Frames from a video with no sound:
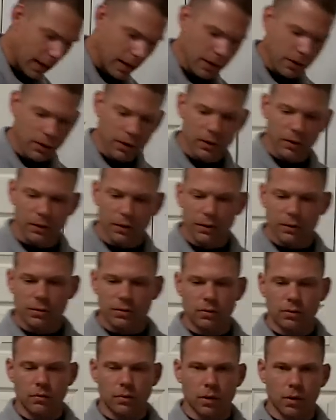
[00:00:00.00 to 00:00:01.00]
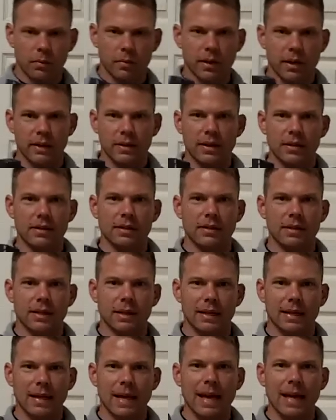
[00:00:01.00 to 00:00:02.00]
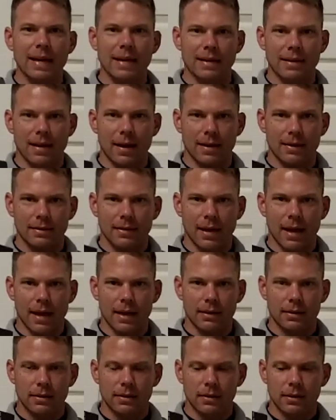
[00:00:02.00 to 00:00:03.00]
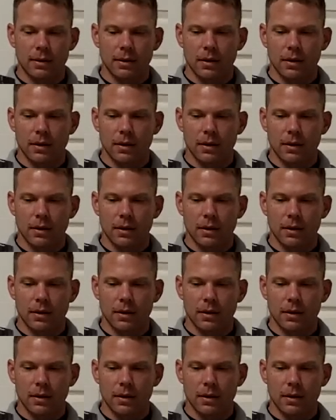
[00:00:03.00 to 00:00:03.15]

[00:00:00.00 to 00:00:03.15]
I know it looks real big. This is a gate contact.